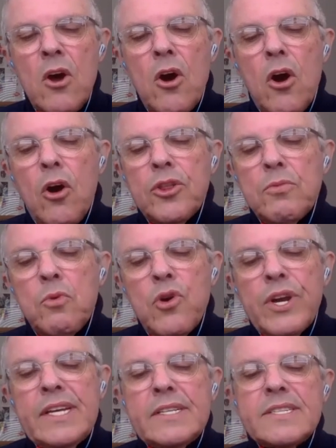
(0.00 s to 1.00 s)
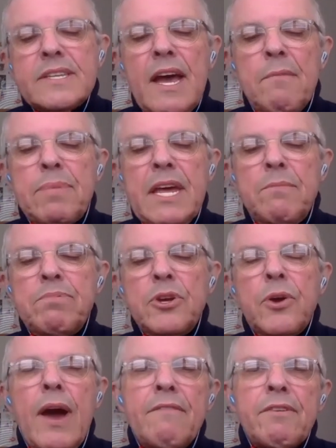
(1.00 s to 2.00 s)
Or the warnings that people
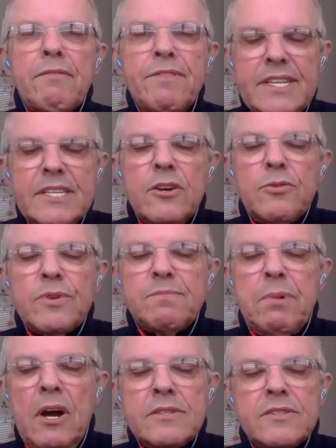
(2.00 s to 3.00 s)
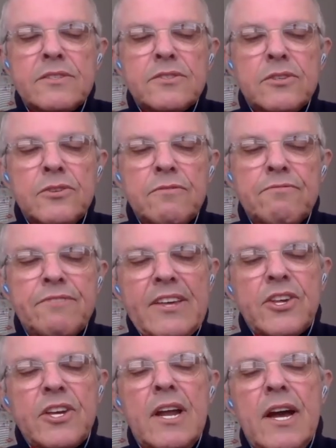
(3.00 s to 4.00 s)
who have a physical response to
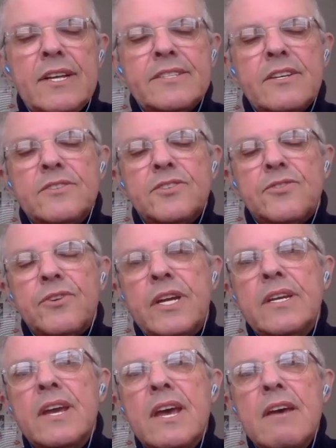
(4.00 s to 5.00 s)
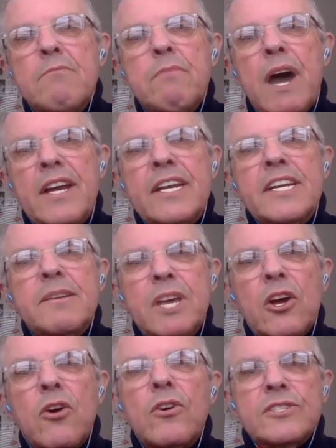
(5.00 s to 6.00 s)
flashing lights on screen might need to be
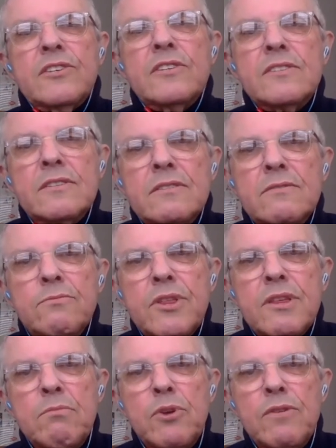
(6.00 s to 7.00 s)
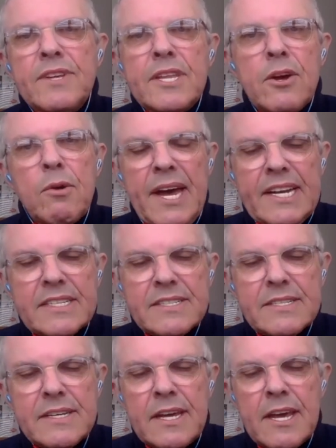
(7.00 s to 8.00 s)
cautious with the movie they're about to
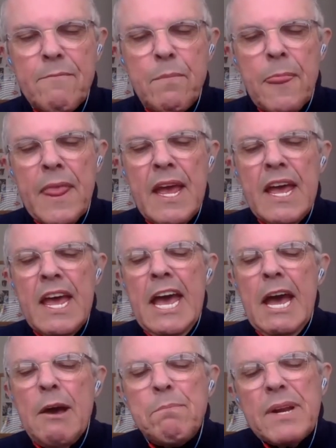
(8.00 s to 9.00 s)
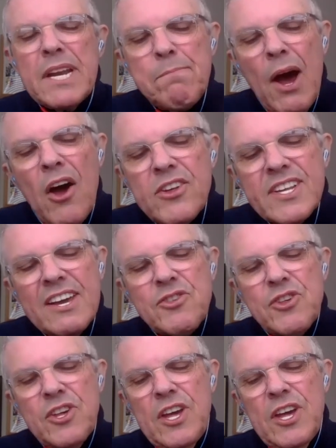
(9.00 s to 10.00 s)
see. But imposing a
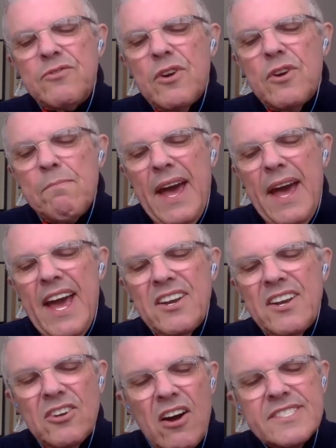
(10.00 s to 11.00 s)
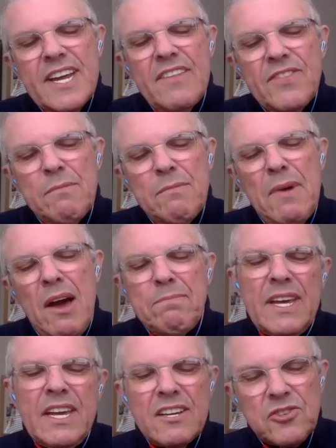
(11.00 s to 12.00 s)
general ban on content that might
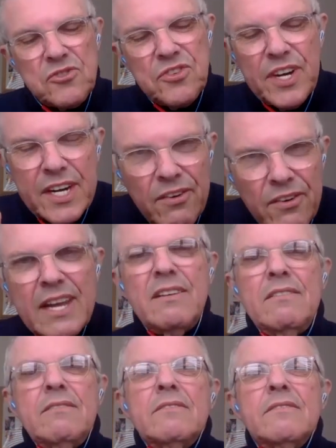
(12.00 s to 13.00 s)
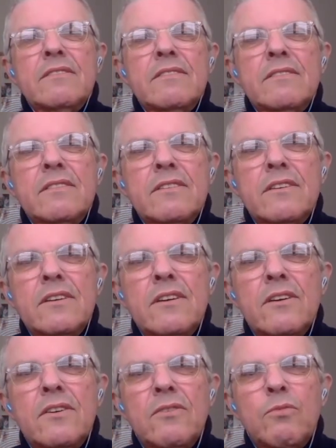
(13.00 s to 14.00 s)
be triggering,
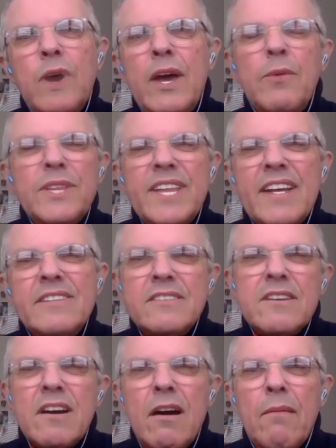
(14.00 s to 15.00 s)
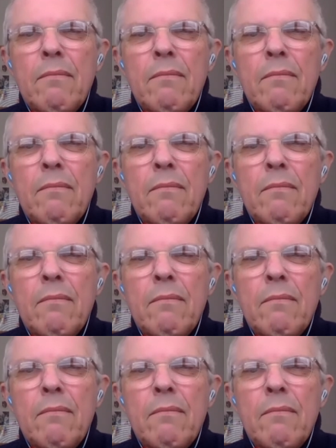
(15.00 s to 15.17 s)
where would that stop?